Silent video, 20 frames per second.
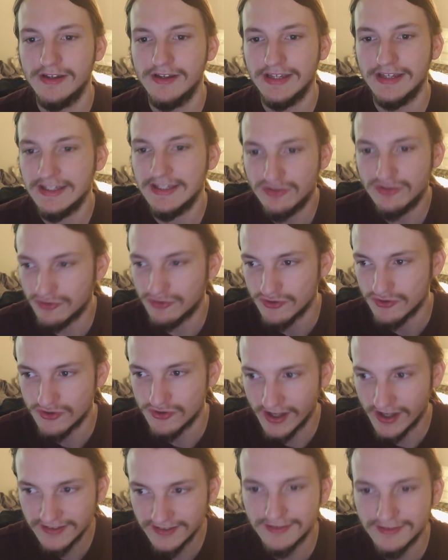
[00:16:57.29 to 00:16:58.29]
It's
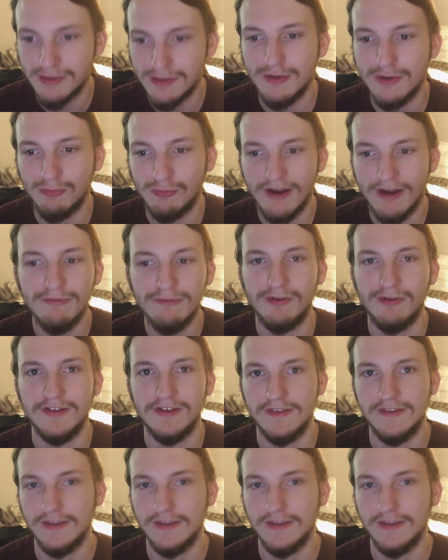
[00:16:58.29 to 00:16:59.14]
just the reference.